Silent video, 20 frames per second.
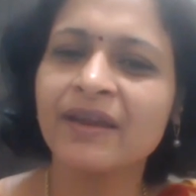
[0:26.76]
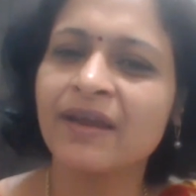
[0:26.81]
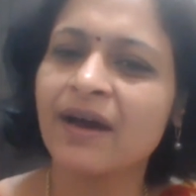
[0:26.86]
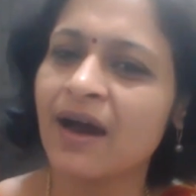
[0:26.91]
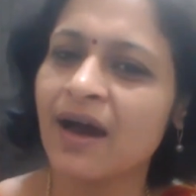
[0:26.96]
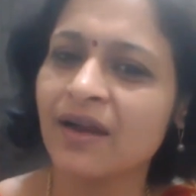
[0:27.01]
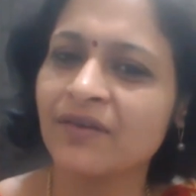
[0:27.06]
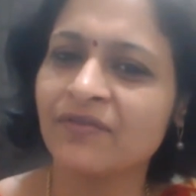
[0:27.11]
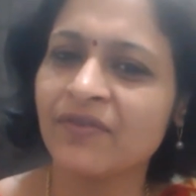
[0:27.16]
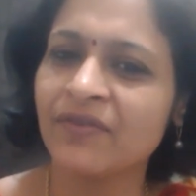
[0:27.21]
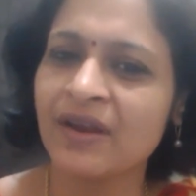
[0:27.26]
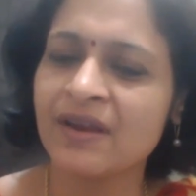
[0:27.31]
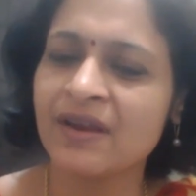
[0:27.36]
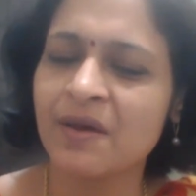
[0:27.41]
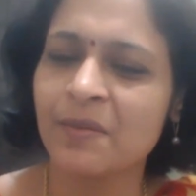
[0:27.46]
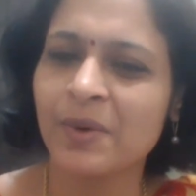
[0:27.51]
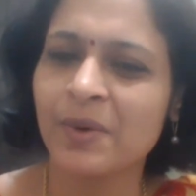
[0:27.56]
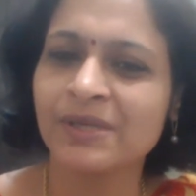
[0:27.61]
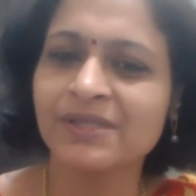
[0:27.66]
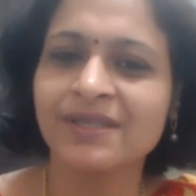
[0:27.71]
and a heartfelt
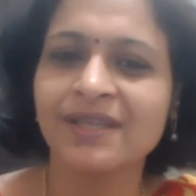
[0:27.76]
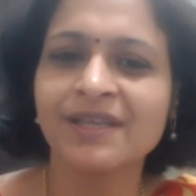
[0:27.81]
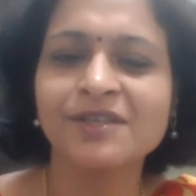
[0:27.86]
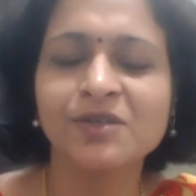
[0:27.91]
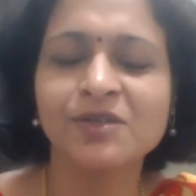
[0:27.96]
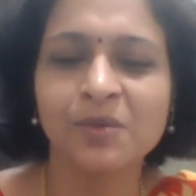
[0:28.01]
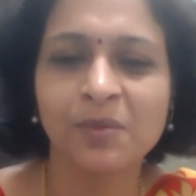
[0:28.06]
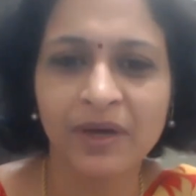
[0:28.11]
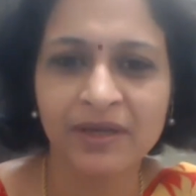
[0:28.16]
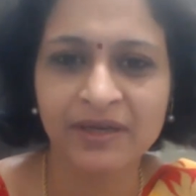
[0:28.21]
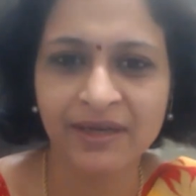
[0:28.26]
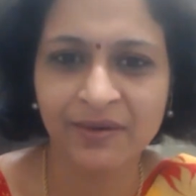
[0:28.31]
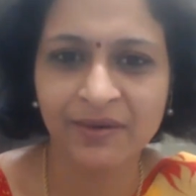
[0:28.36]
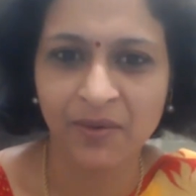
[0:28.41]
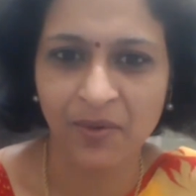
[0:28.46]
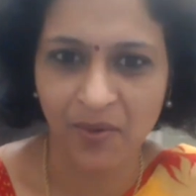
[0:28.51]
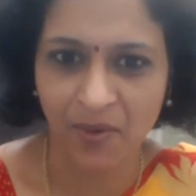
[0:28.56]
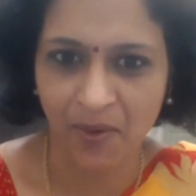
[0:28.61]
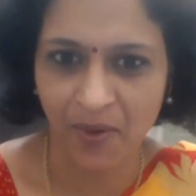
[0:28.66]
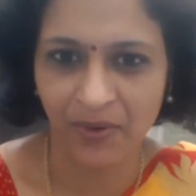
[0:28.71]
namaste to one and
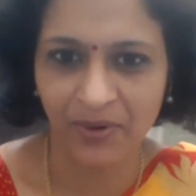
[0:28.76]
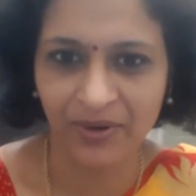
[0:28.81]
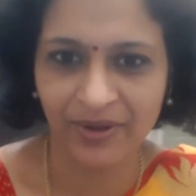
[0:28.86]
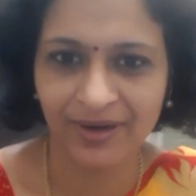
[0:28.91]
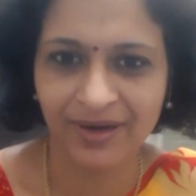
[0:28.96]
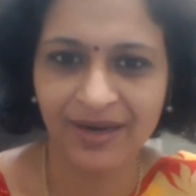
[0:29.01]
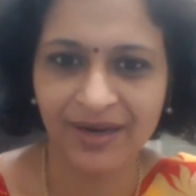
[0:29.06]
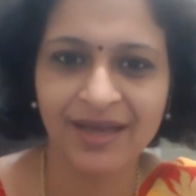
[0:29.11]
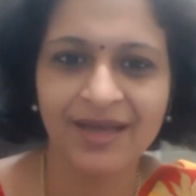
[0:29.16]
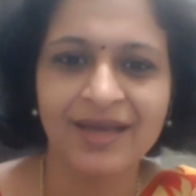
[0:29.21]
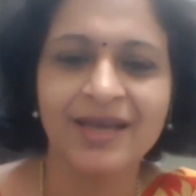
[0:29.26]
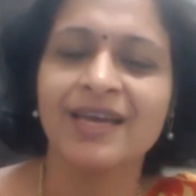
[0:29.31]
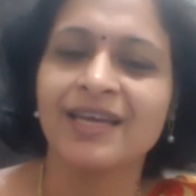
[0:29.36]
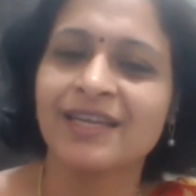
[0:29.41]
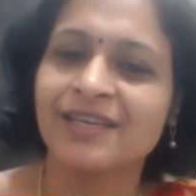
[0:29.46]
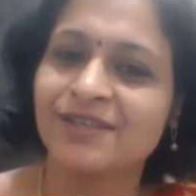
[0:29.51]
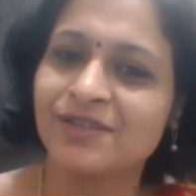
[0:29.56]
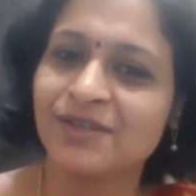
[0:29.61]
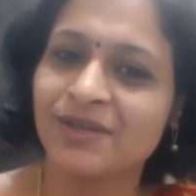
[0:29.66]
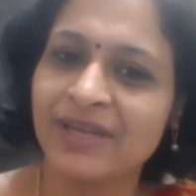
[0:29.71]
all.
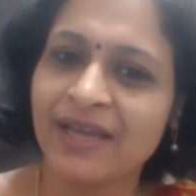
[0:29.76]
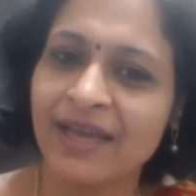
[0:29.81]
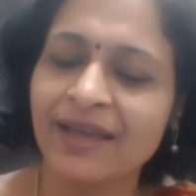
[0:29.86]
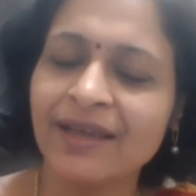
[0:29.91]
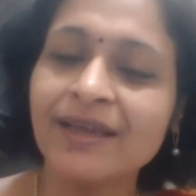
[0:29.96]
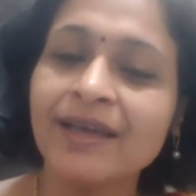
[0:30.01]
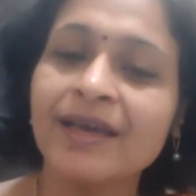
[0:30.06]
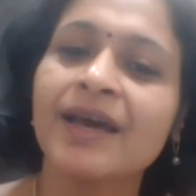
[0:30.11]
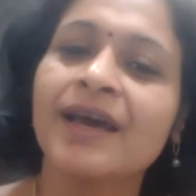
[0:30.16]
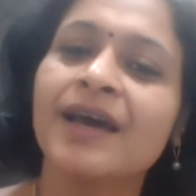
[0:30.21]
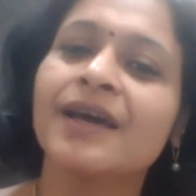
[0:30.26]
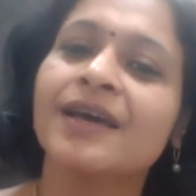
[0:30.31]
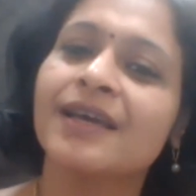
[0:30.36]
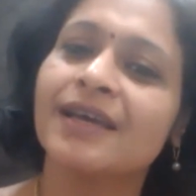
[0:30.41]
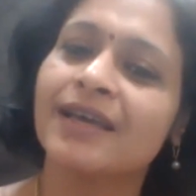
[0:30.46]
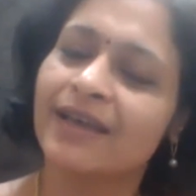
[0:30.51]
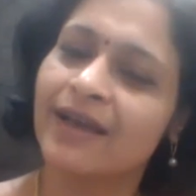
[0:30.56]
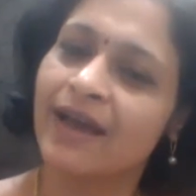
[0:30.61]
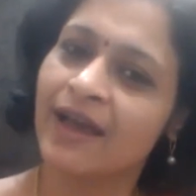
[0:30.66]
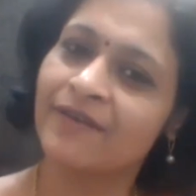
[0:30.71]
Today,
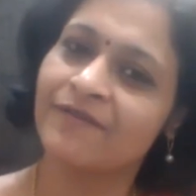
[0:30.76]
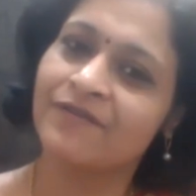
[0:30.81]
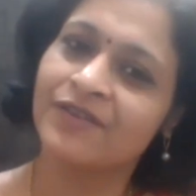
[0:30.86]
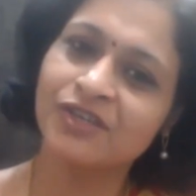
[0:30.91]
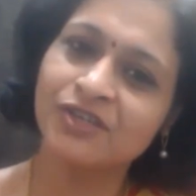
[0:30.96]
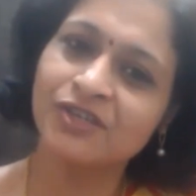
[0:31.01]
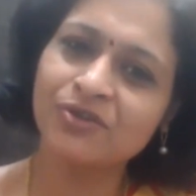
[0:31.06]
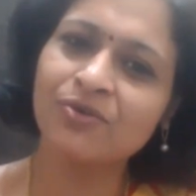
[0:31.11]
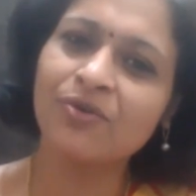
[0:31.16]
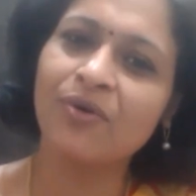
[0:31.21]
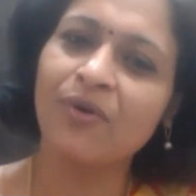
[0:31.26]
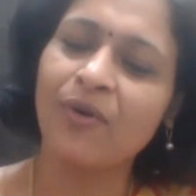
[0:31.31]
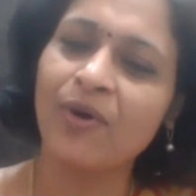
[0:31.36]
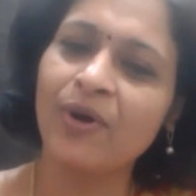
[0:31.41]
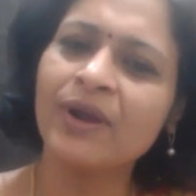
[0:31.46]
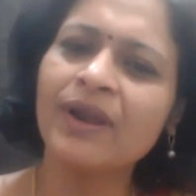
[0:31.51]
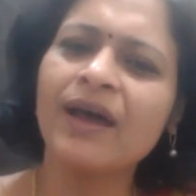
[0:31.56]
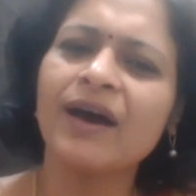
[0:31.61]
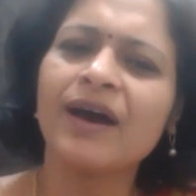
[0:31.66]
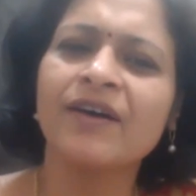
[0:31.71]
I wish you
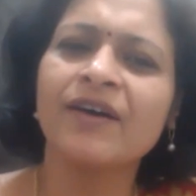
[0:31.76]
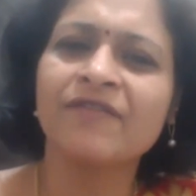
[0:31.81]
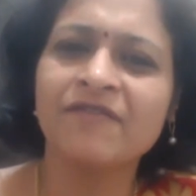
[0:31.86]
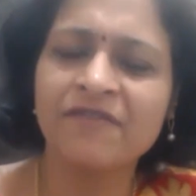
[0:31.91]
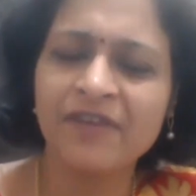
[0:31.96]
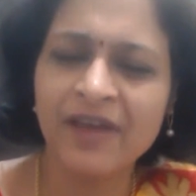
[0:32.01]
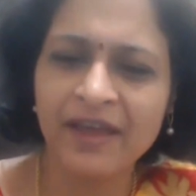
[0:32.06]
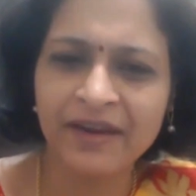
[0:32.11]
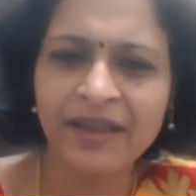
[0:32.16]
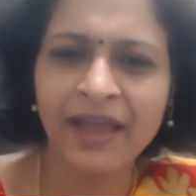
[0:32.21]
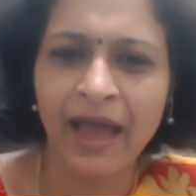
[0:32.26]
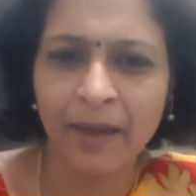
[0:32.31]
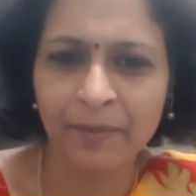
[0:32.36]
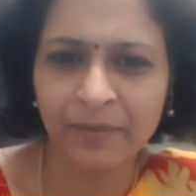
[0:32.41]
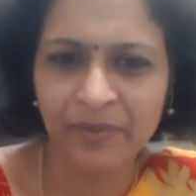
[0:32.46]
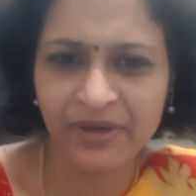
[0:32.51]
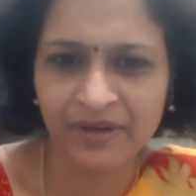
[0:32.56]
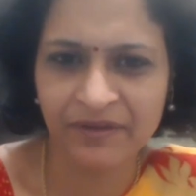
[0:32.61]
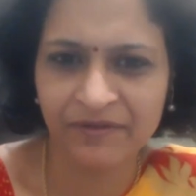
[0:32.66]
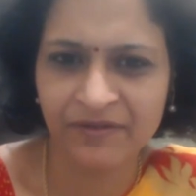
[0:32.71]
all a very
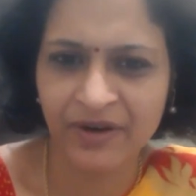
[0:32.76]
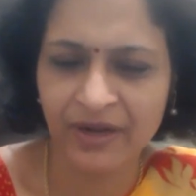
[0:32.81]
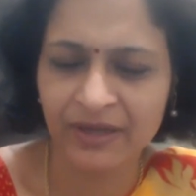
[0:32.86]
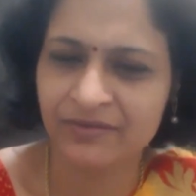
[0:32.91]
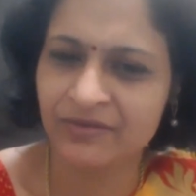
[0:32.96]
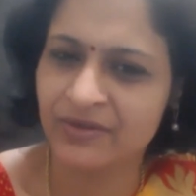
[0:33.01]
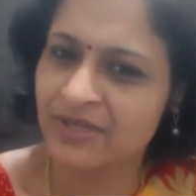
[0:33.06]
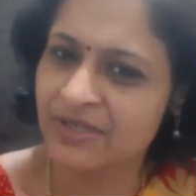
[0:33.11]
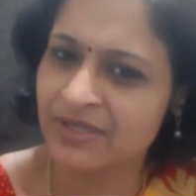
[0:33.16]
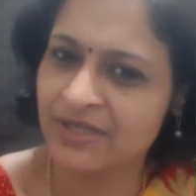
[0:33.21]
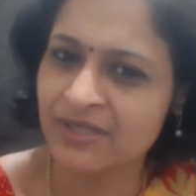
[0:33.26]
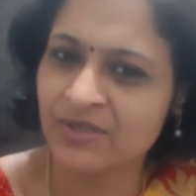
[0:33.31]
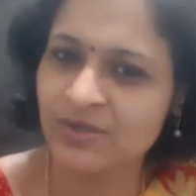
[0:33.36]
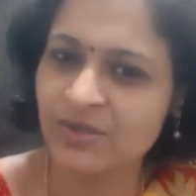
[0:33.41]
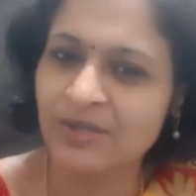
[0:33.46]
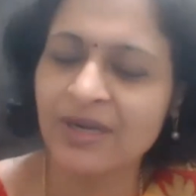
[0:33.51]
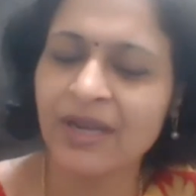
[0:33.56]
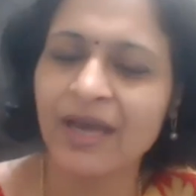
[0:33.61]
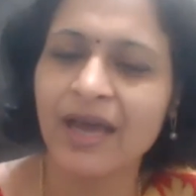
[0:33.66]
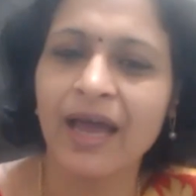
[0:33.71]
happy Navratri
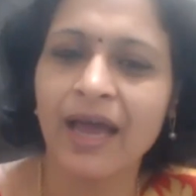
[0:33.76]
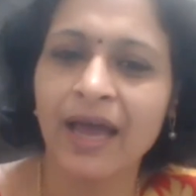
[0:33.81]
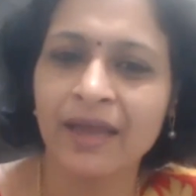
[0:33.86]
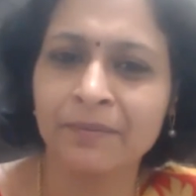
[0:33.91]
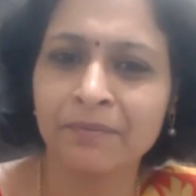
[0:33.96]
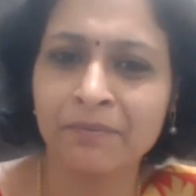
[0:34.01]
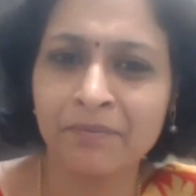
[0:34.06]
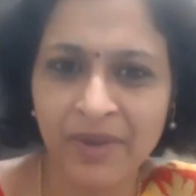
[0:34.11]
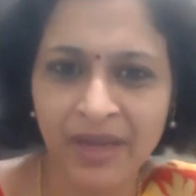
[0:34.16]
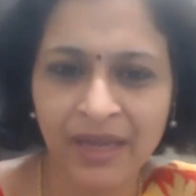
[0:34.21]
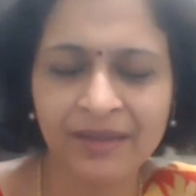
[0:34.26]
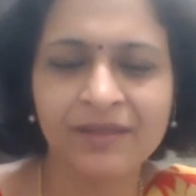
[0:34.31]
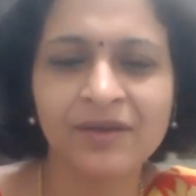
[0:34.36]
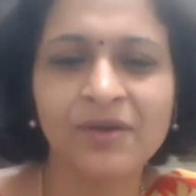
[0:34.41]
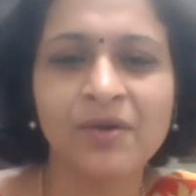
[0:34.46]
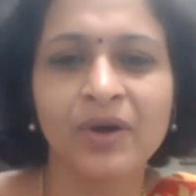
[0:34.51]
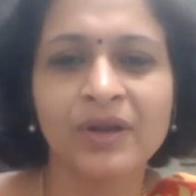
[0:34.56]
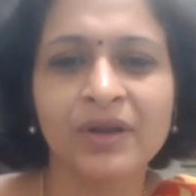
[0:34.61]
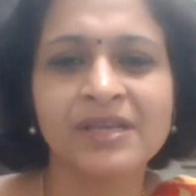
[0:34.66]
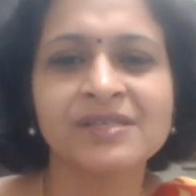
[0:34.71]
season and may the
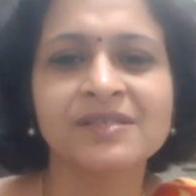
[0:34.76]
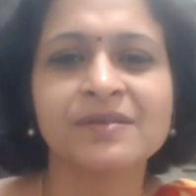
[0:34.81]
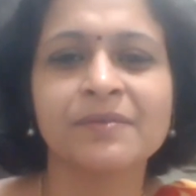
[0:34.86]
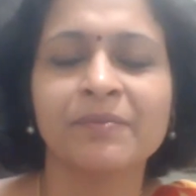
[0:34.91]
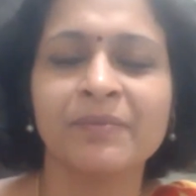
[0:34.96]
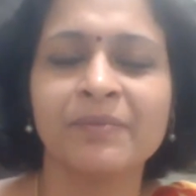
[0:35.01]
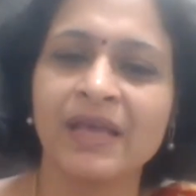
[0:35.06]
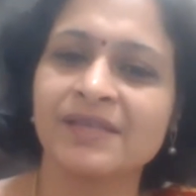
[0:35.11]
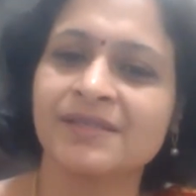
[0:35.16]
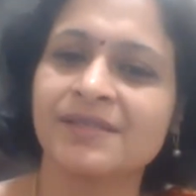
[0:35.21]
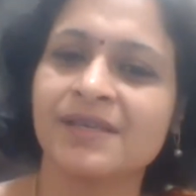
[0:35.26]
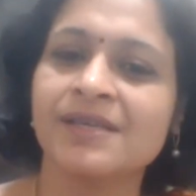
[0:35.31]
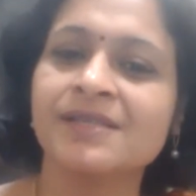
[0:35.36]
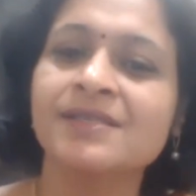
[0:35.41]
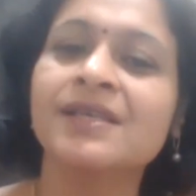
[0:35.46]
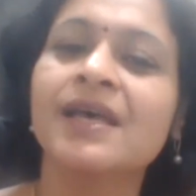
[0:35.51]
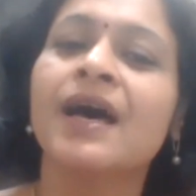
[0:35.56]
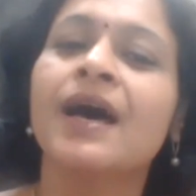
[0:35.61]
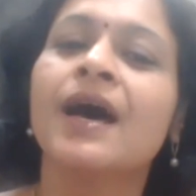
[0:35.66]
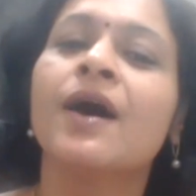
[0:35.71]
goddess bless us
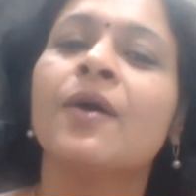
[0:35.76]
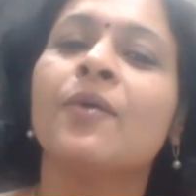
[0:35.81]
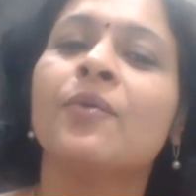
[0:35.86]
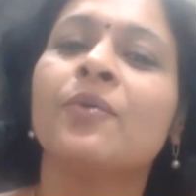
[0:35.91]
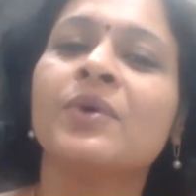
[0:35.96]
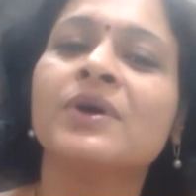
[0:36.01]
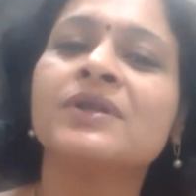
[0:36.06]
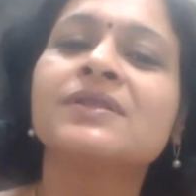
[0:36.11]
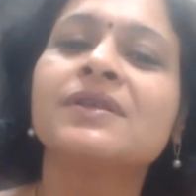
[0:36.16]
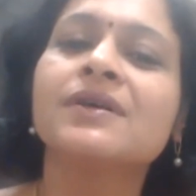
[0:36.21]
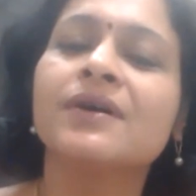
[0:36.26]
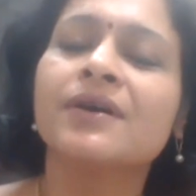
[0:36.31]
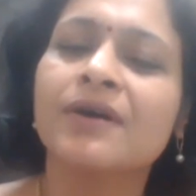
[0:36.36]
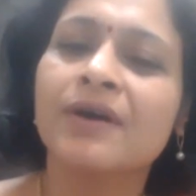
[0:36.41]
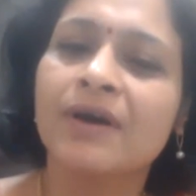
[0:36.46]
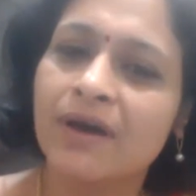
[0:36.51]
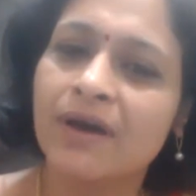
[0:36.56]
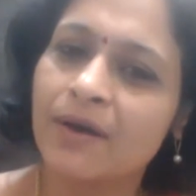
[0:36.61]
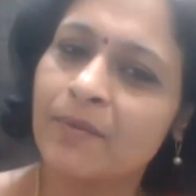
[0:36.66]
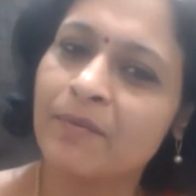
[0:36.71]
with
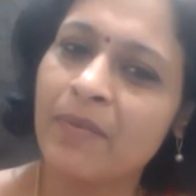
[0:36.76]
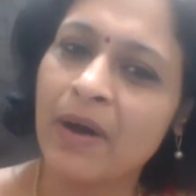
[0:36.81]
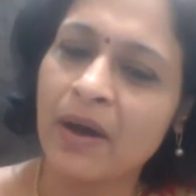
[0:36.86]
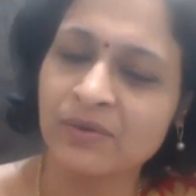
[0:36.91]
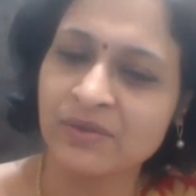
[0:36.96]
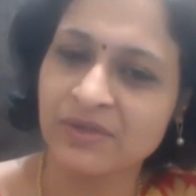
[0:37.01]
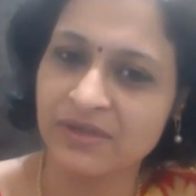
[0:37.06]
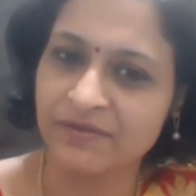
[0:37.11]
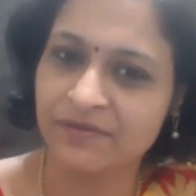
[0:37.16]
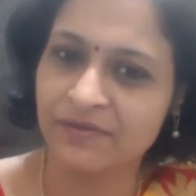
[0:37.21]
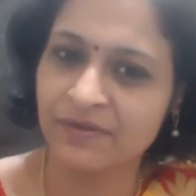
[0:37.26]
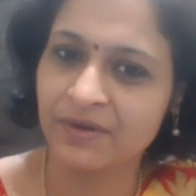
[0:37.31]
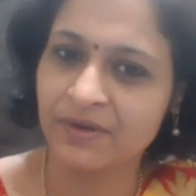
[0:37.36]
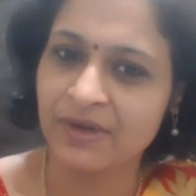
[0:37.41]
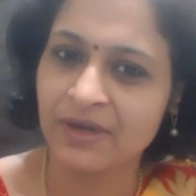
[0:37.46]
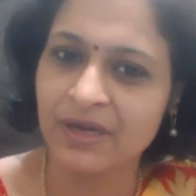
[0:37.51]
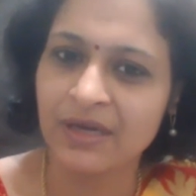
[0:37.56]
bountiful.